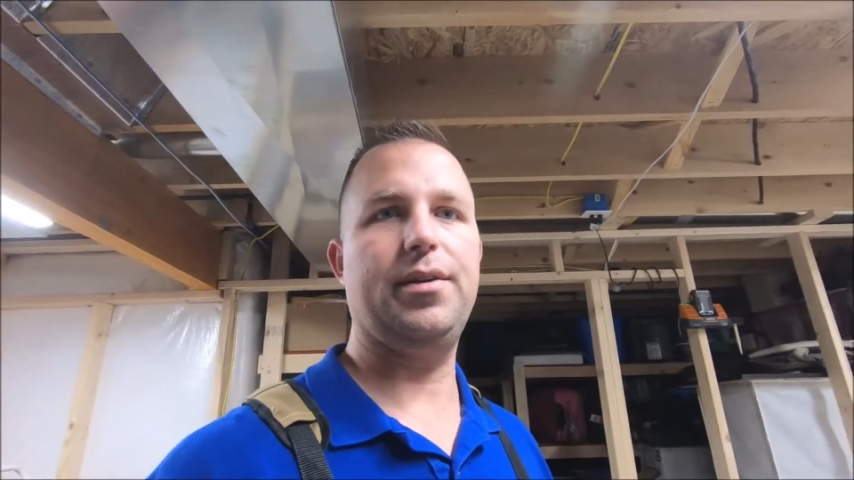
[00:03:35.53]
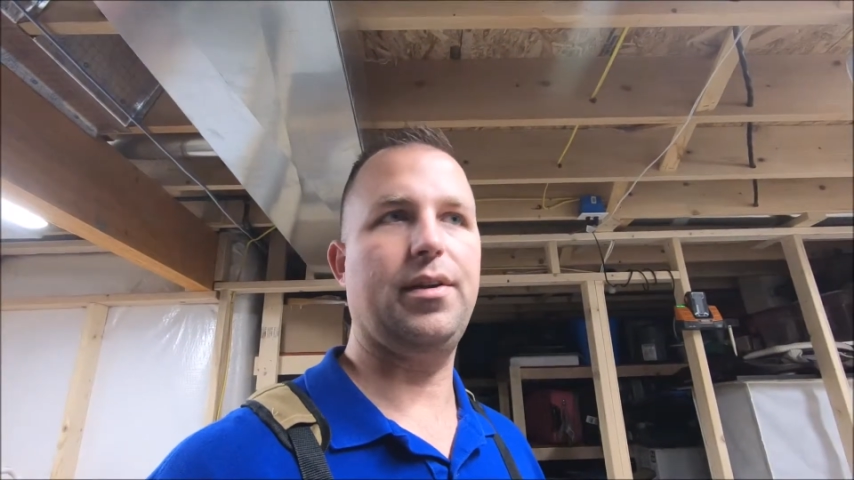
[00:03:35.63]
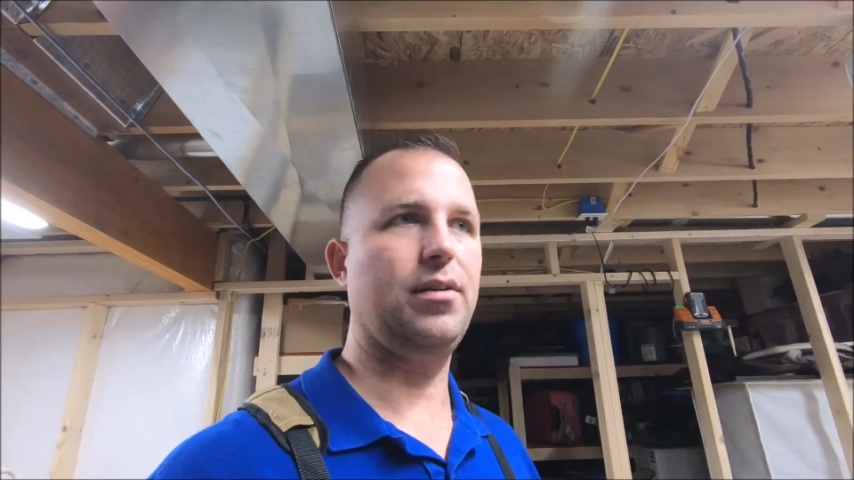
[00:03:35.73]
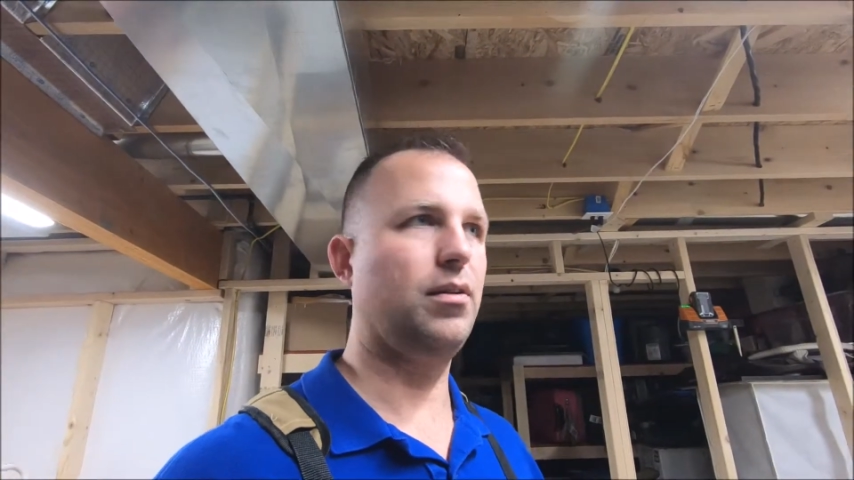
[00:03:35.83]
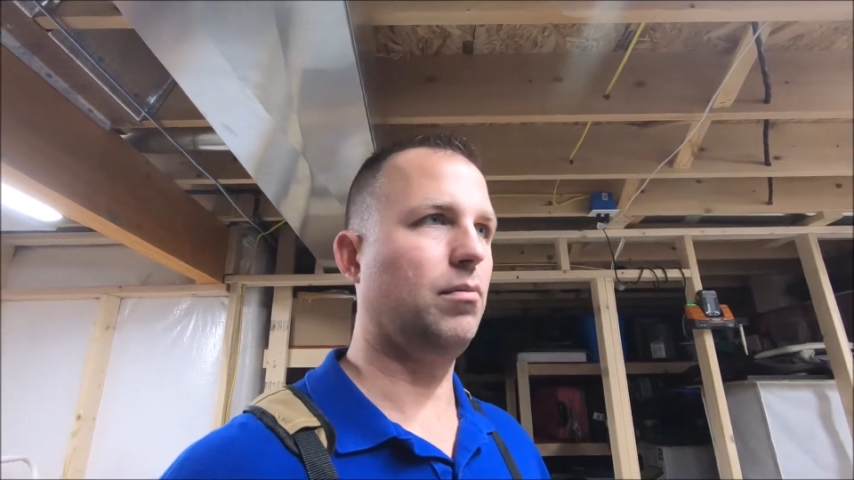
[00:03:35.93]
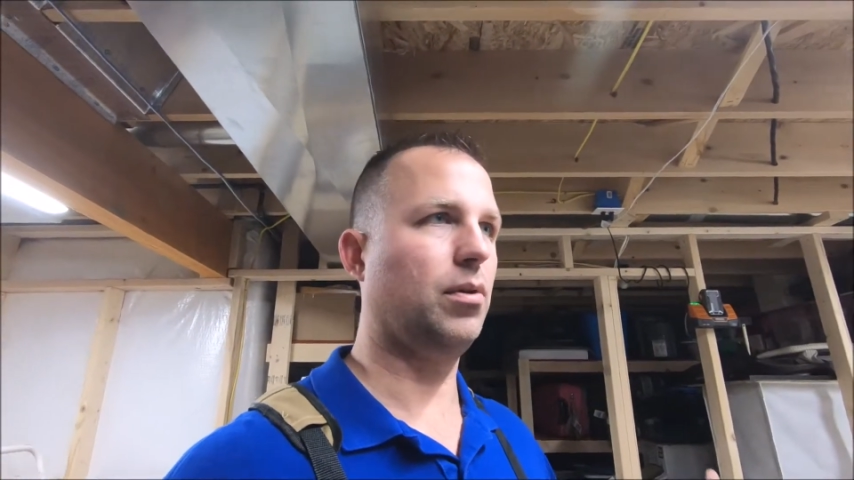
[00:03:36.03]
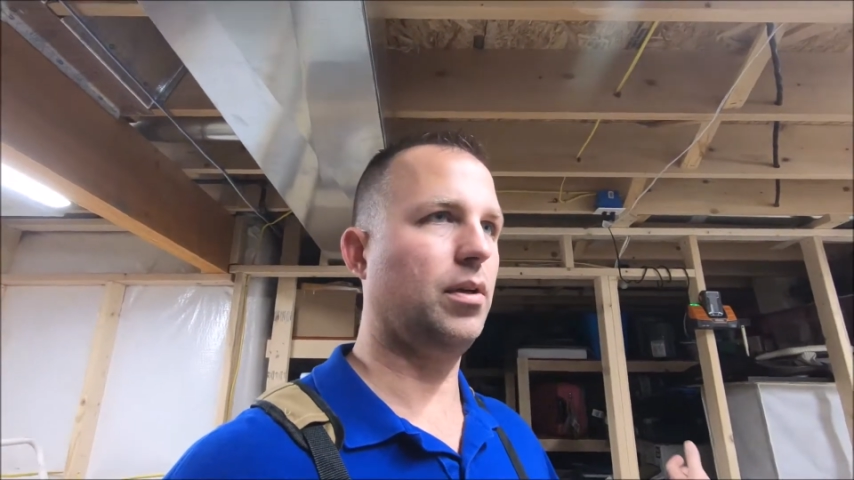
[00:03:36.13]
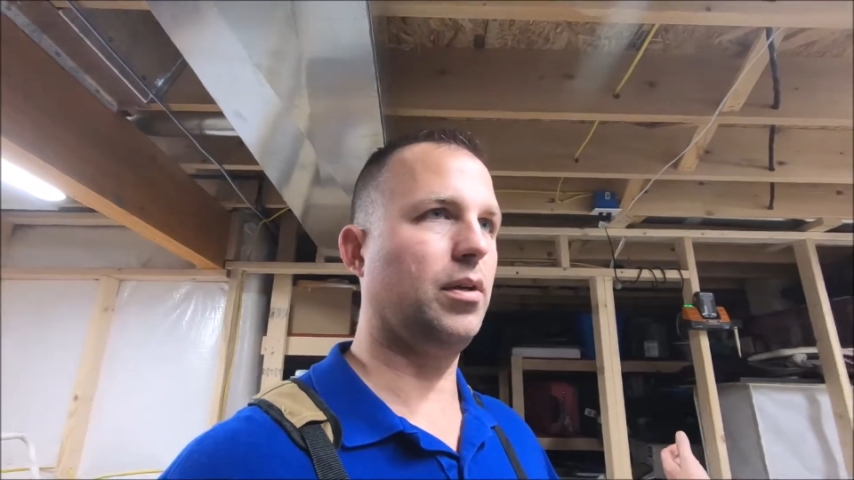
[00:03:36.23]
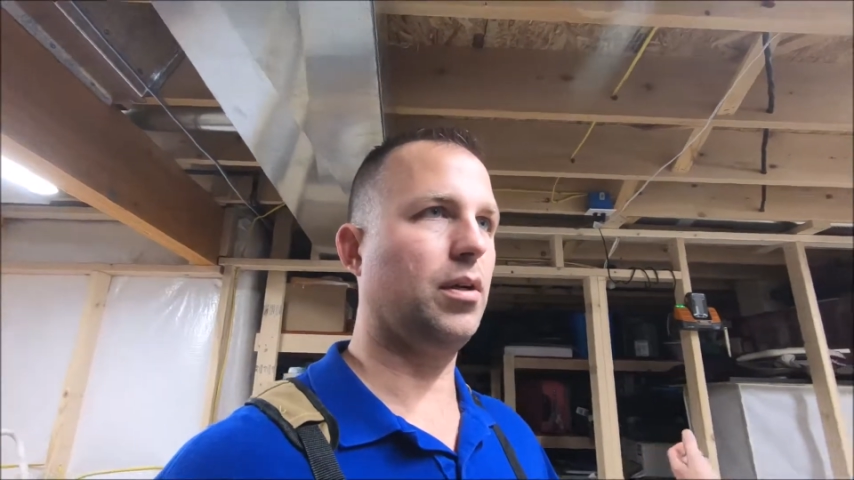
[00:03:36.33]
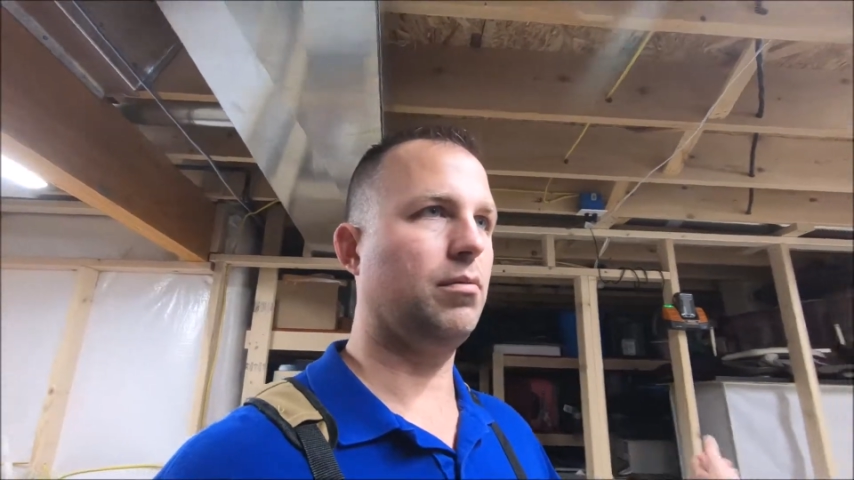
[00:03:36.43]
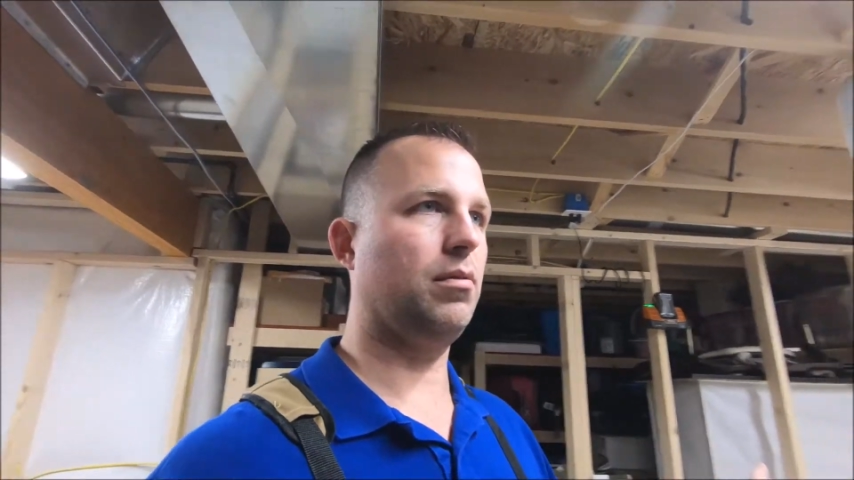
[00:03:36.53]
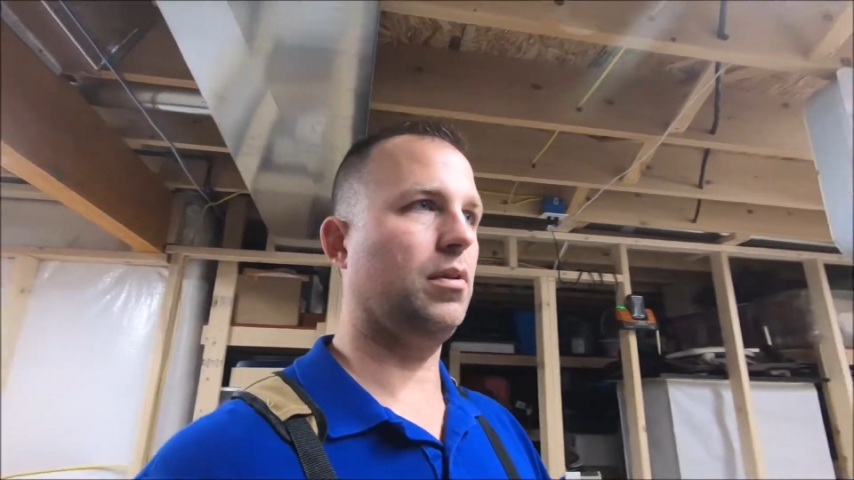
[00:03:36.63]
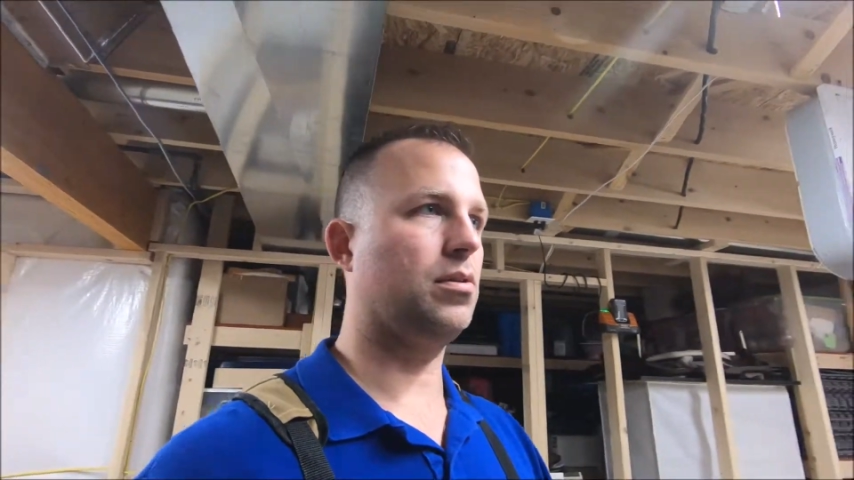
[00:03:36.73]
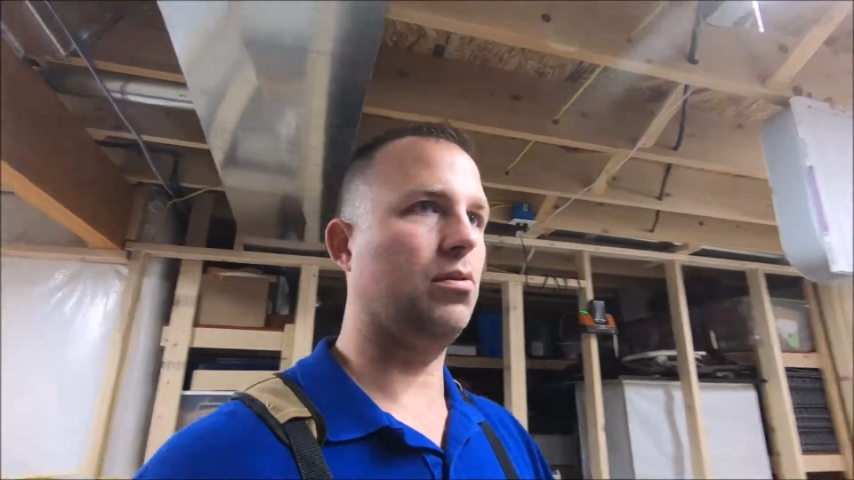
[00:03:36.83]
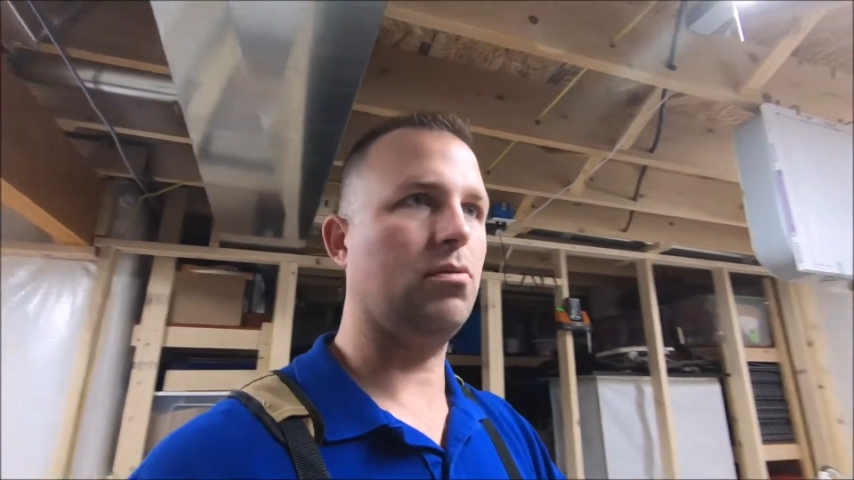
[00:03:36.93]
and we're going to cover
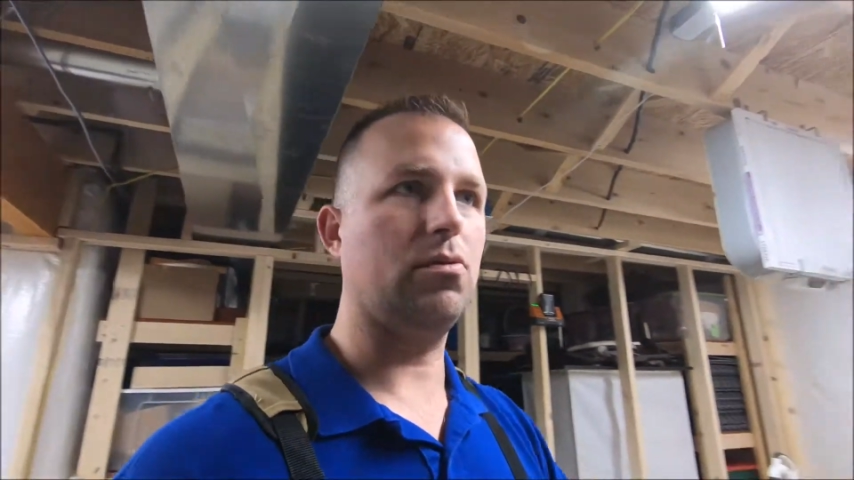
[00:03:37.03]
this whole